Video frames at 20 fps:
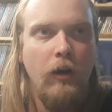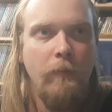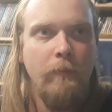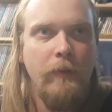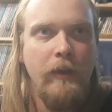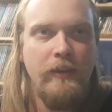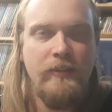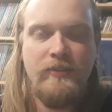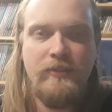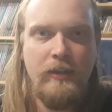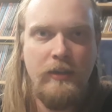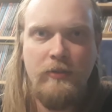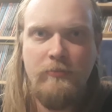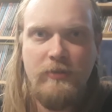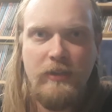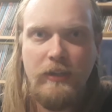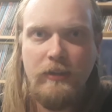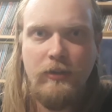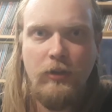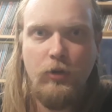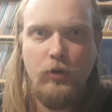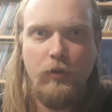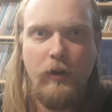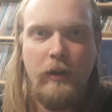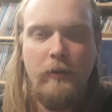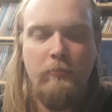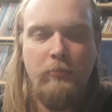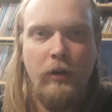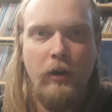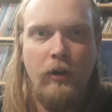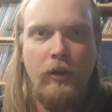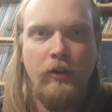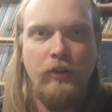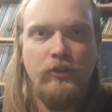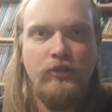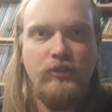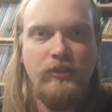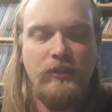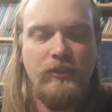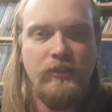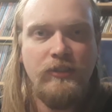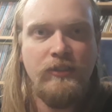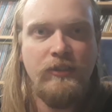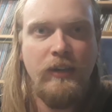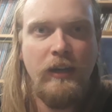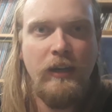it seems like the Great Purge is